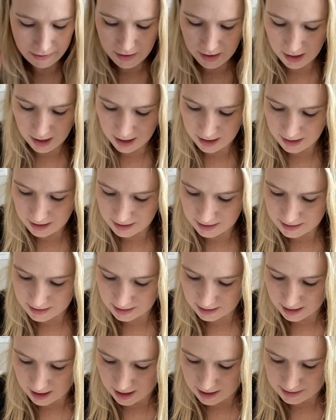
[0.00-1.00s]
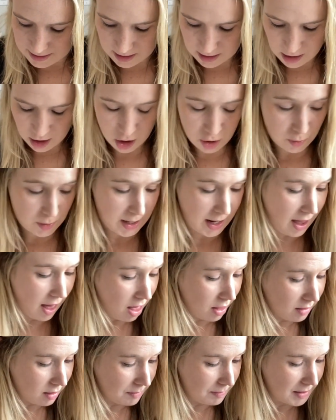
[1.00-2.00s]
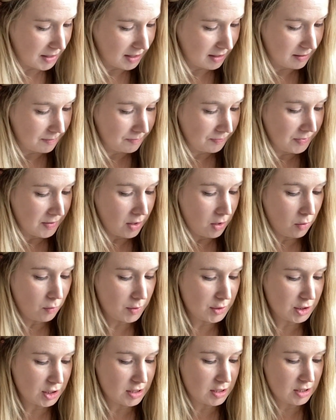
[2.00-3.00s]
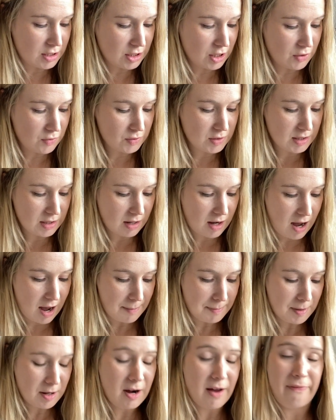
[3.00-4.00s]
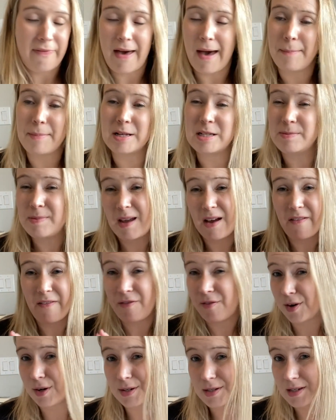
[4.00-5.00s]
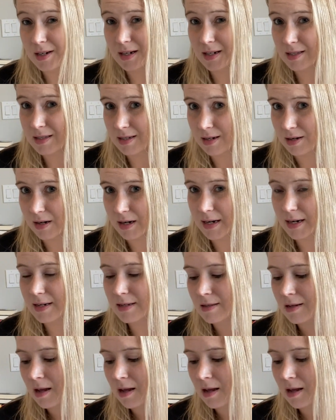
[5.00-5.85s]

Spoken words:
then I need to get an Owen Alchemy, which is Stone to Copper, and that must be a first in a series.